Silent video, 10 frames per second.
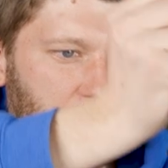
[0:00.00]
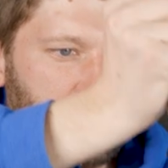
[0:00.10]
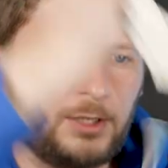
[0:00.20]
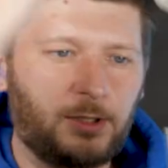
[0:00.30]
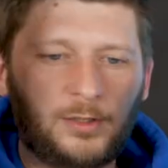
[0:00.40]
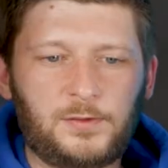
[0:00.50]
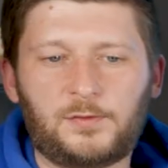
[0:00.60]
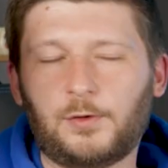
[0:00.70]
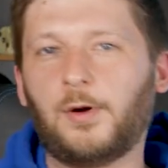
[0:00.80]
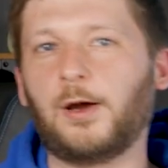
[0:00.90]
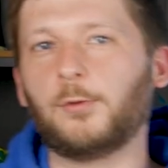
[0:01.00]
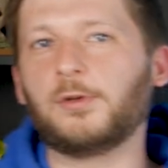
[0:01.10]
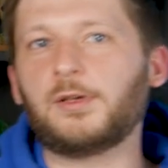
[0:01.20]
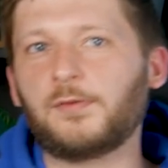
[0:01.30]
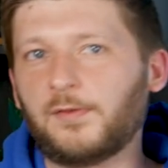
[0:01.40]
Uh, so I will
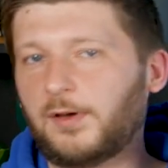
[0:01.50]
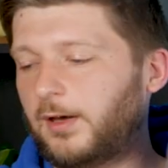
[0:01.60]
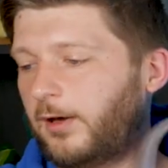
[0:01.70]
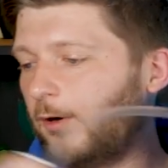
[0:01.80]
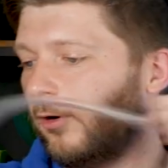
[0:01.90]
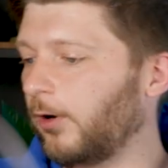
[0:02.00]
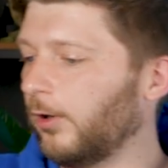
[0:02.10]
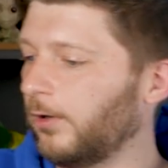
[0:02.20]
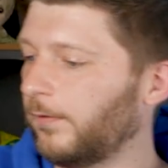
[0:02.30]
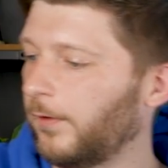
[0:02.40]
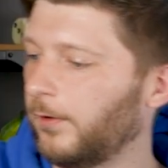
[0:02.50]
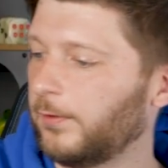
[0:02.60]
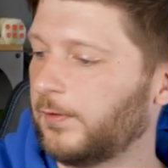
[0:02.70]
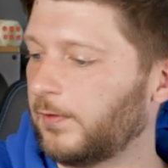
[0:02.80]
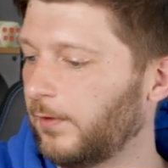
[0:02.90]
leave all of
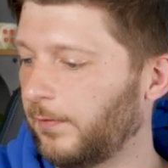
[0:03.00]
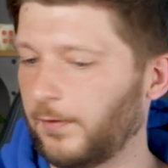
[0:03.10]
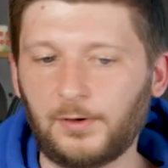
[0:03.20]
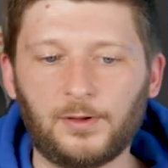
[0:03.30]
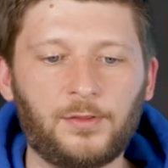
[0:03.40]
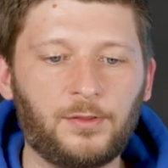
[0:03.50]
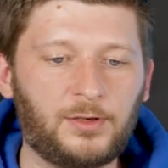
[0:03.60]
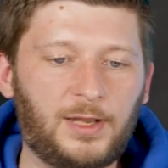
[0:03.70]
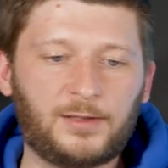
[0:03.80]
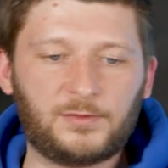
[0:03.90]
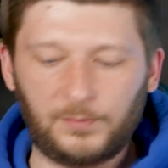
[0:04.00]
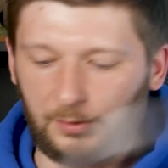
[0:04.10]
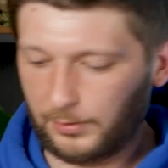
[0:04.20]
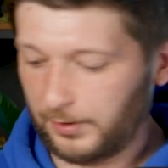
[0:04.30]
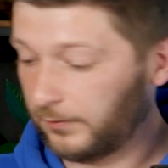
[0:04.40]
those for the next
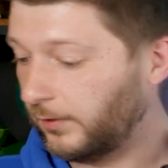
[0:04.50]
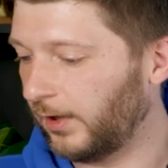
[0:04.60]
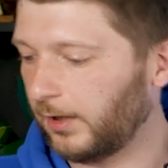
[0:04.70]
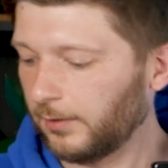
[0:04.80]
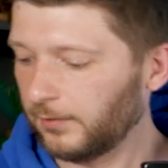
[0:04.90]
video. And today